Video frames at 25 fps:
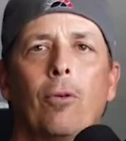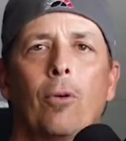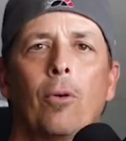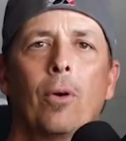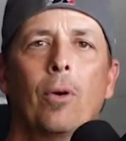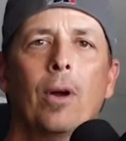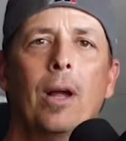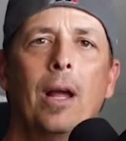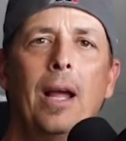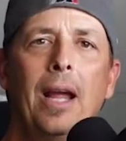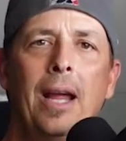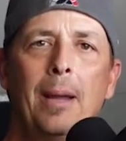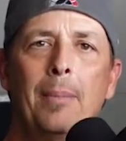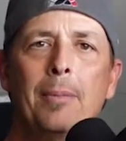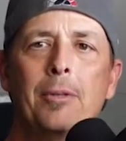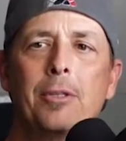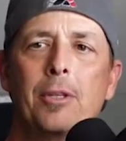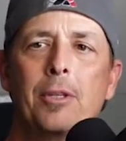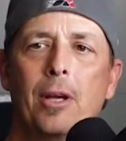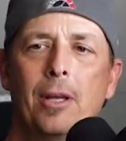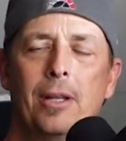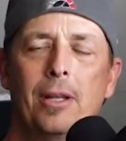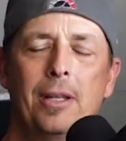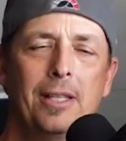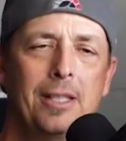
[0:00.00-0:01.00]

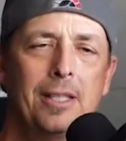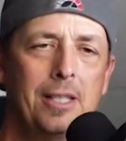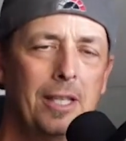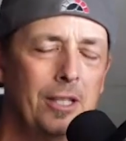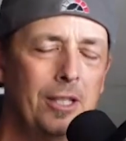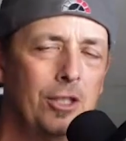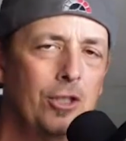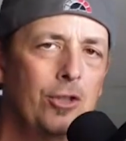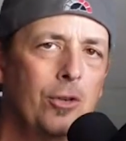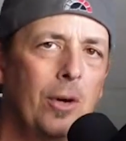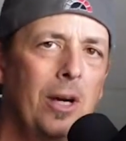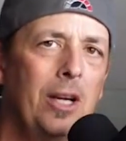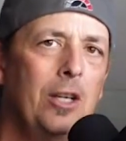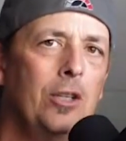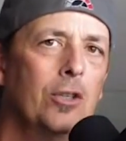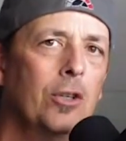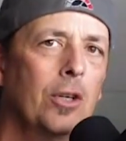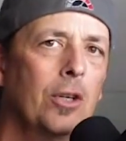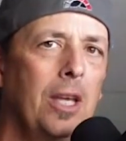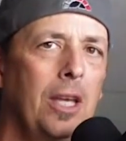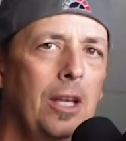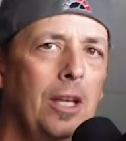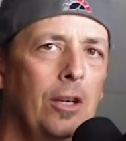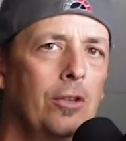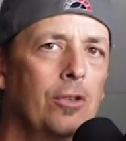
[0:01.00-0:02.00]
Amazon. It's a strange
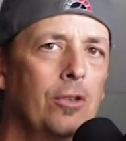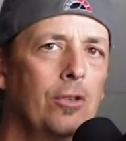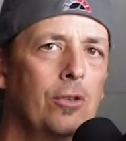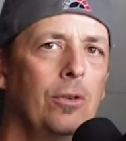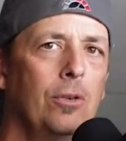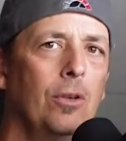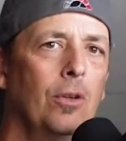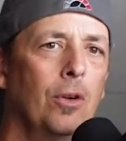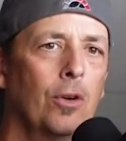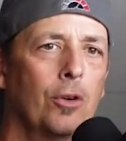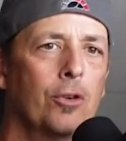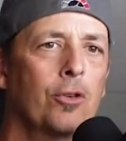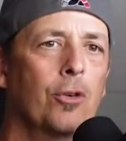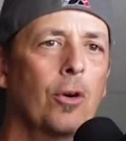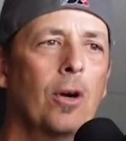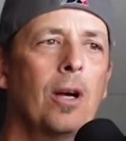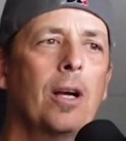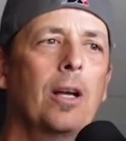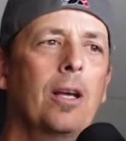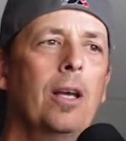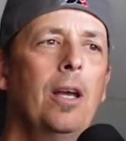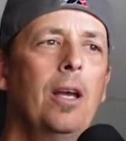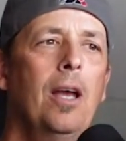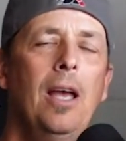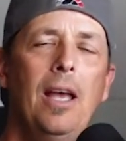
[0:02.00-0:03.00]
looking little truck,